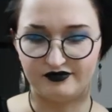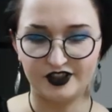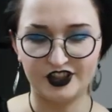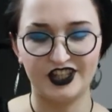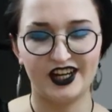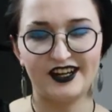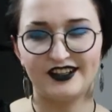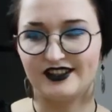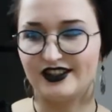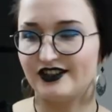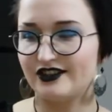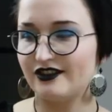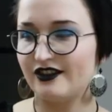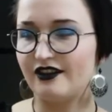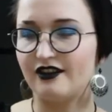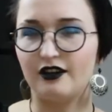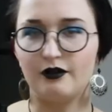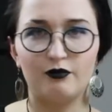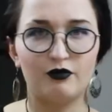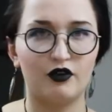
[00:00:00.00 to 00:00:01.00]
Chances
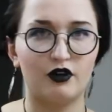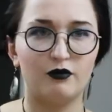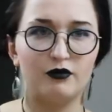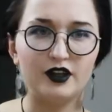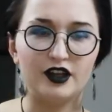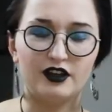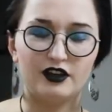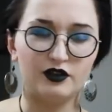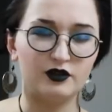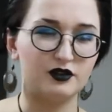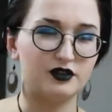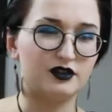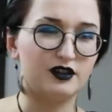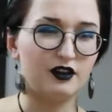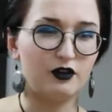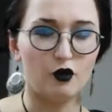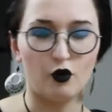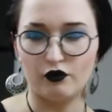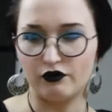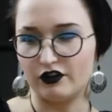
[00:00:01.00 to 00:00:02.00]
are I'll probably use
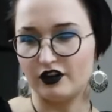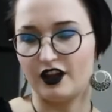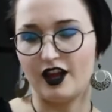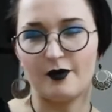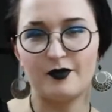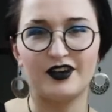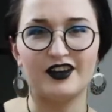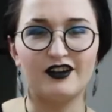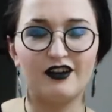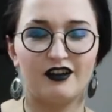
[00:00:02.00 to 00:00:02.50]
the overlapping